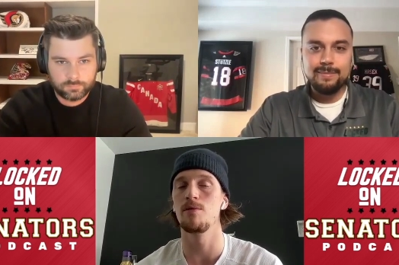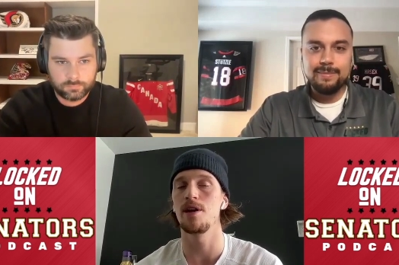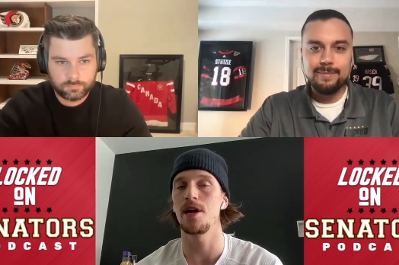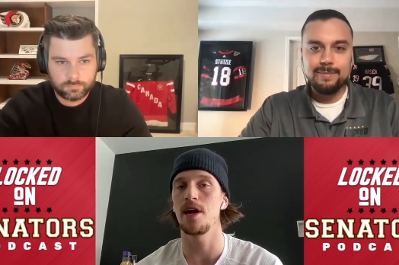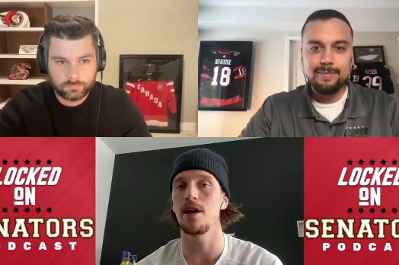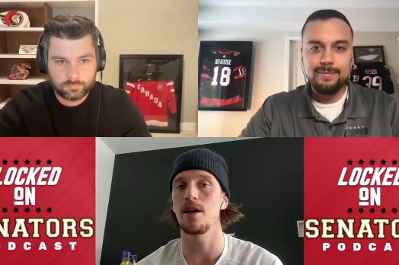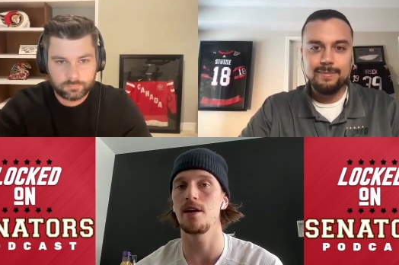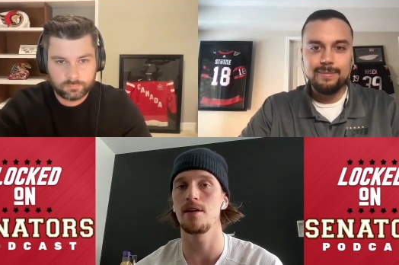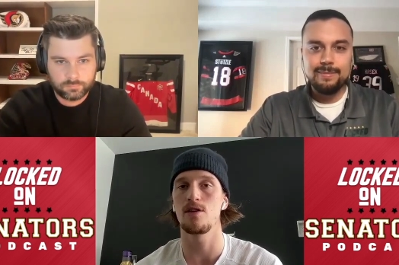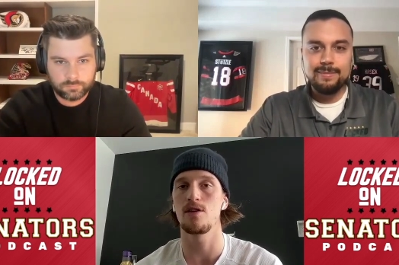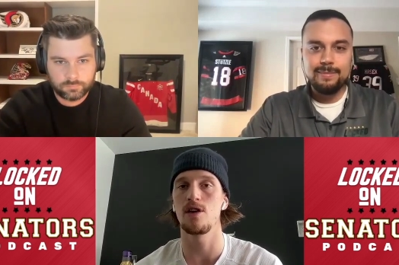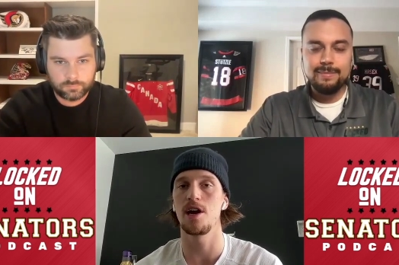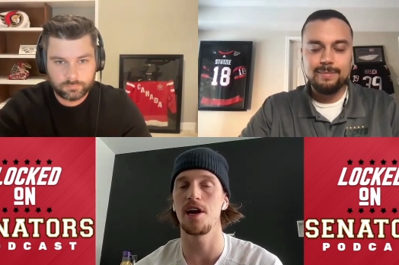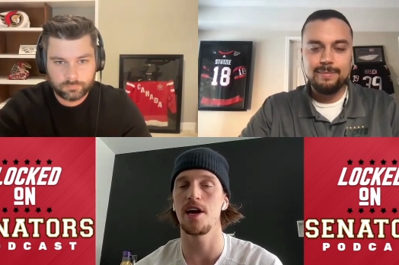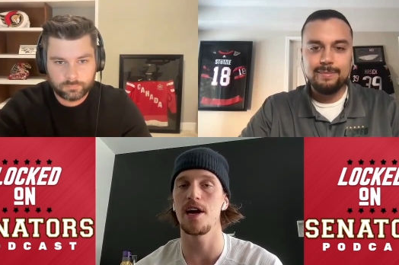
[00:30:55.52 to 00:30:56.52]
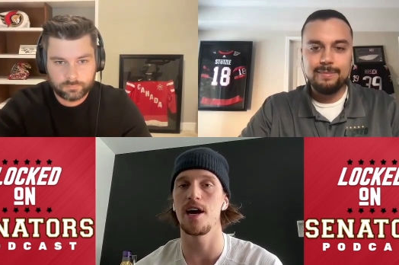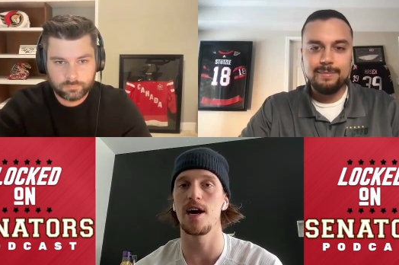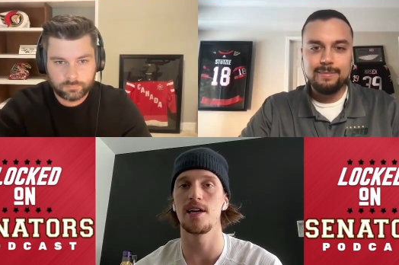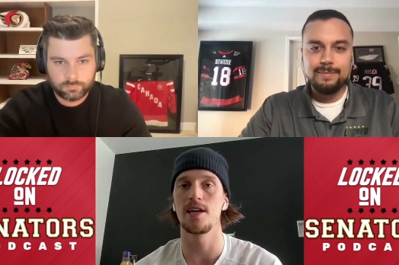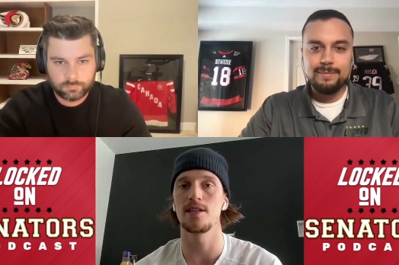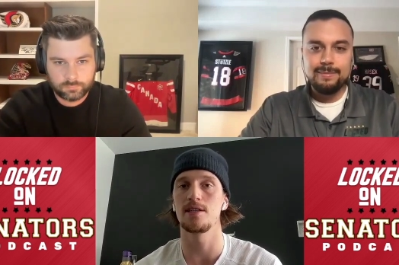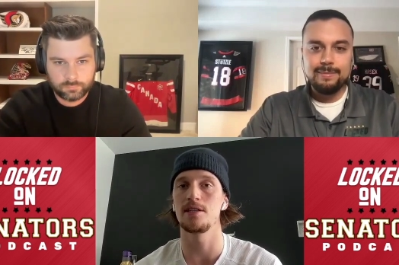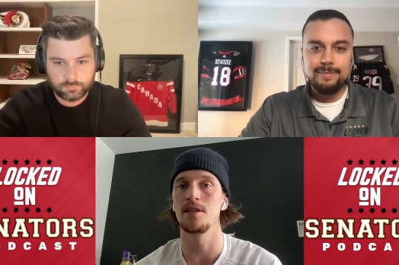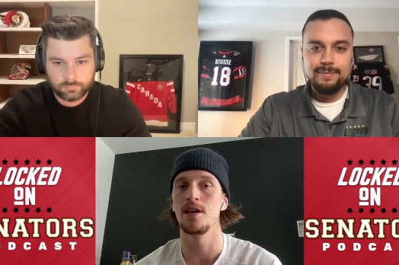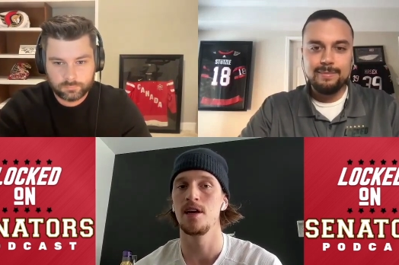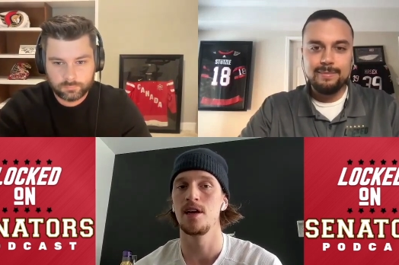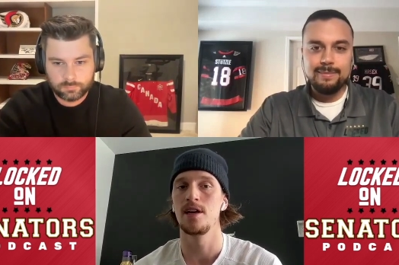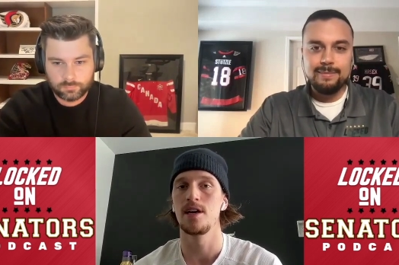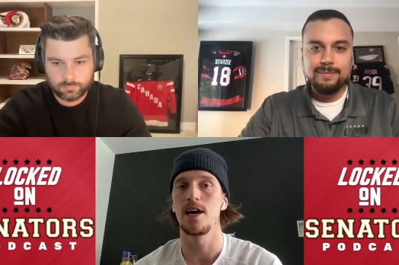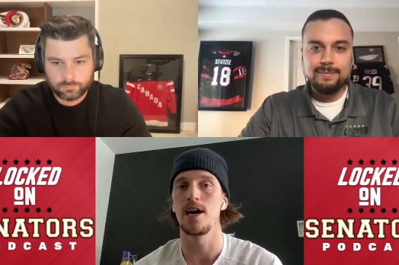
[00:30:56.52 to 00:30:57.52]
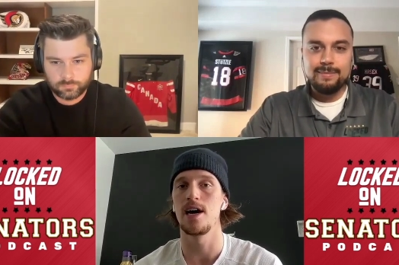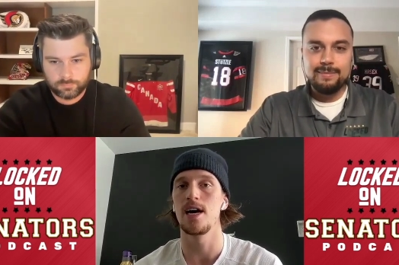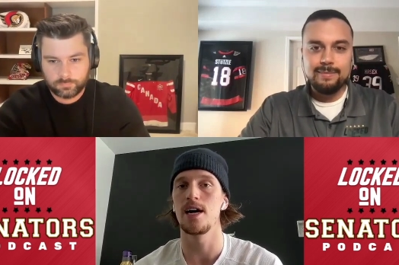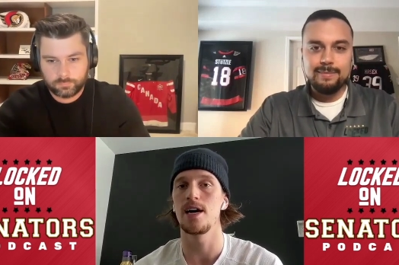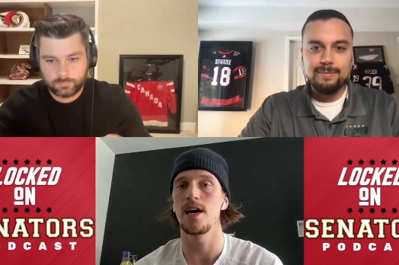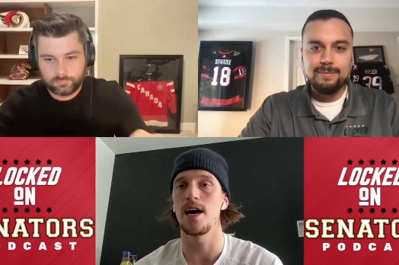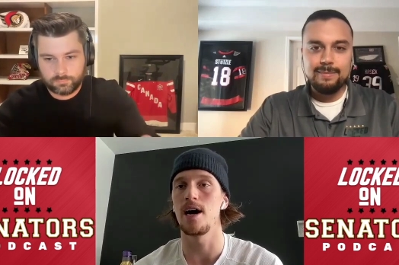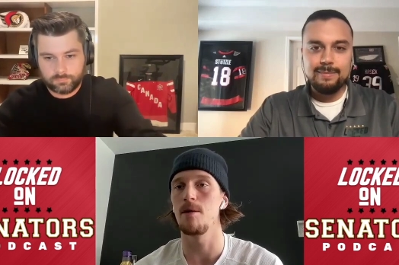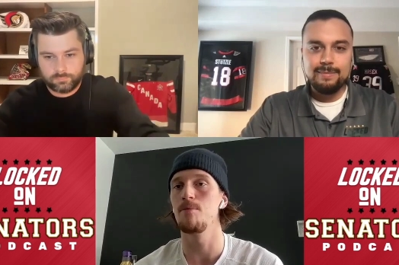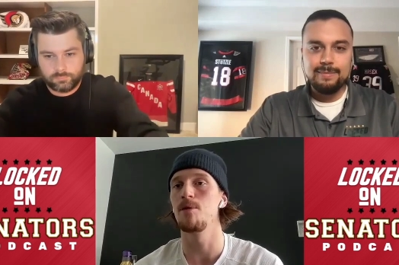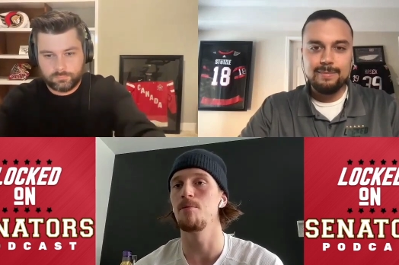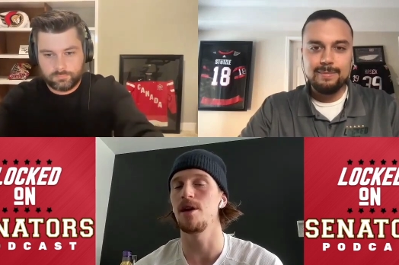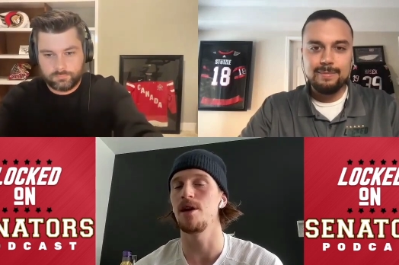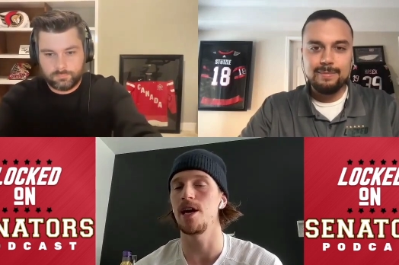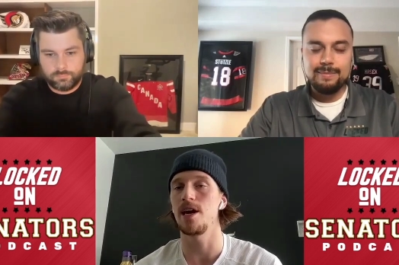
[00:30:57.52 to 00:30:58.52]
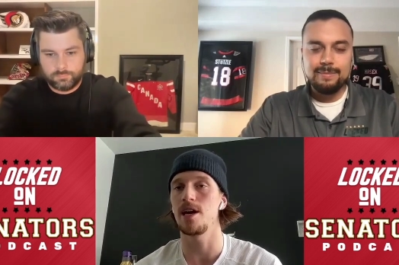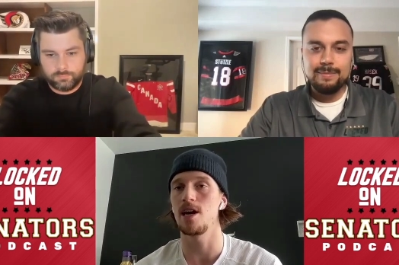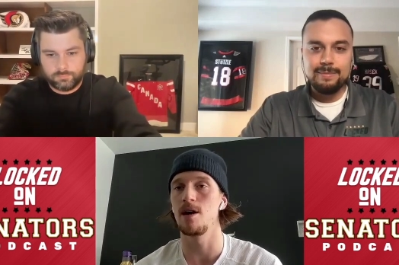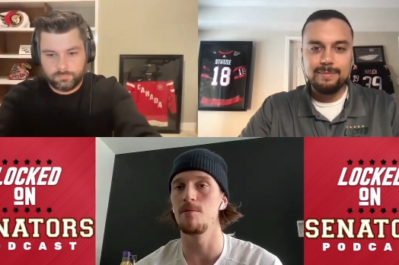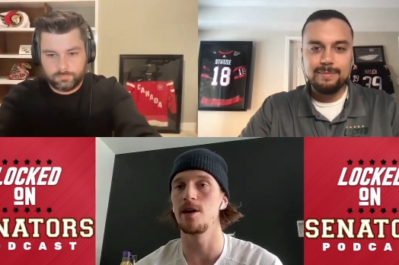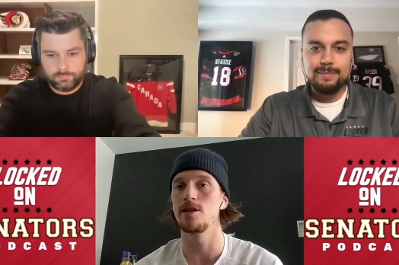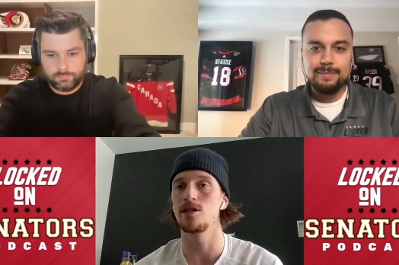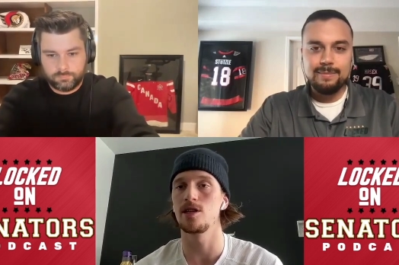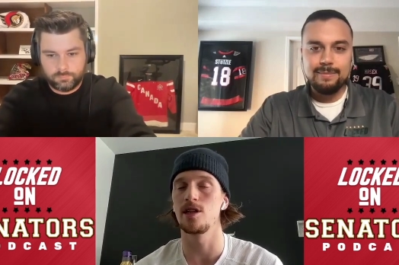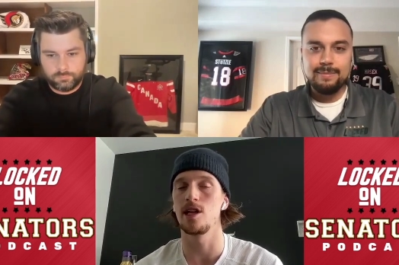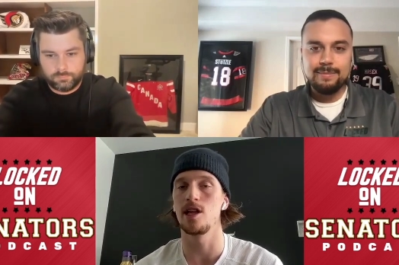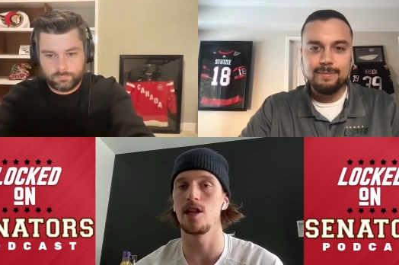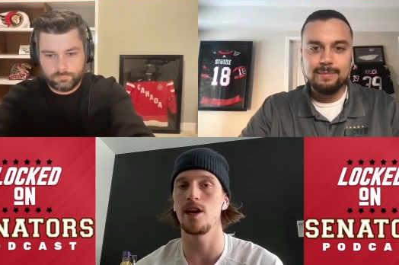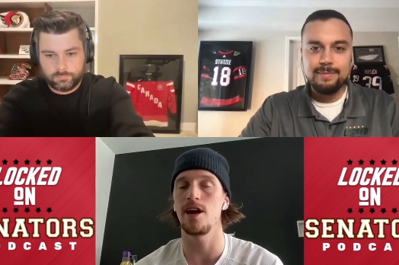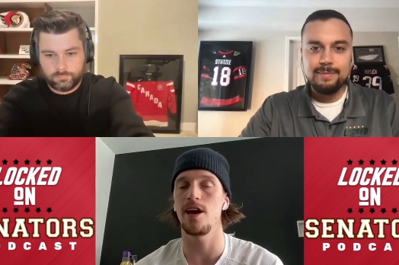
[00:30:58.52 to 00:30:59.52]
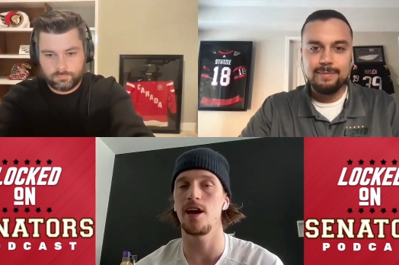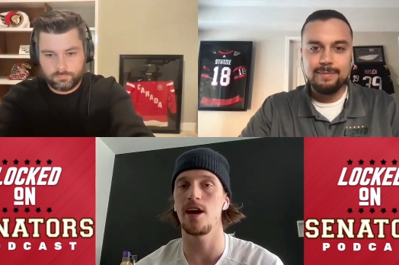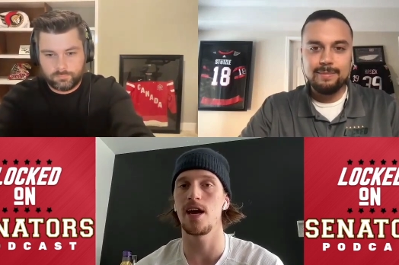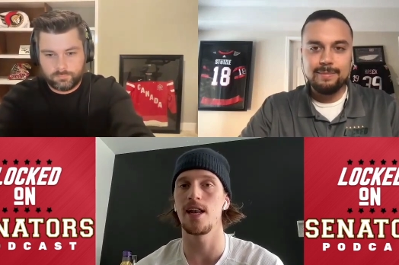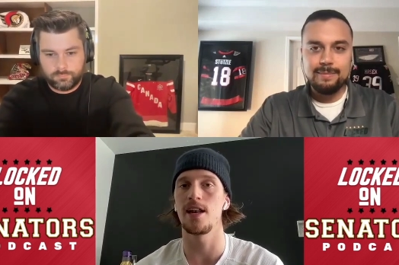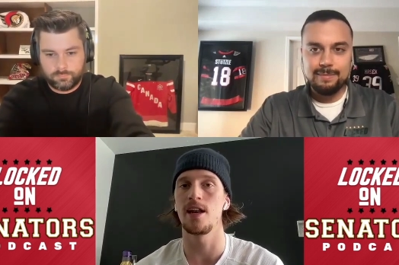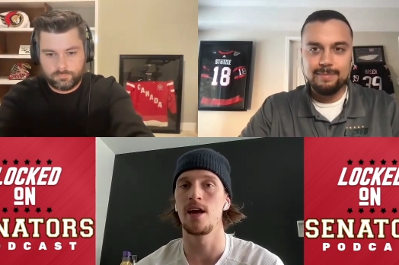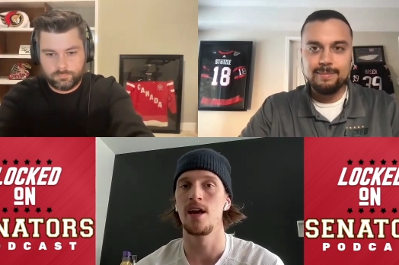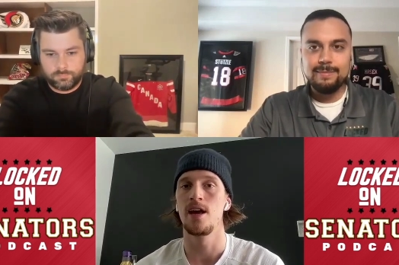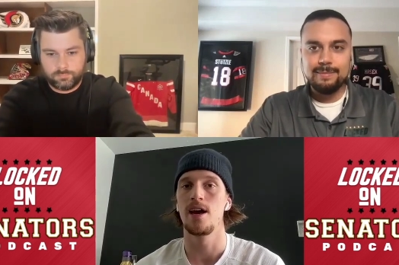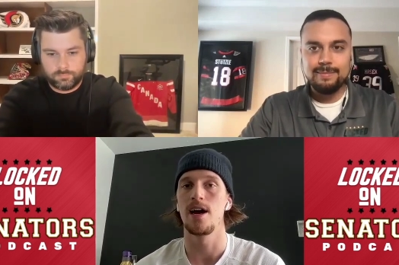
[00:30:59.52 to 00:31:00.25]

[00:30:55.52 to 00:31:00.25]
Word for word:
Speaker 1: many great guys uh, helping me come into the league and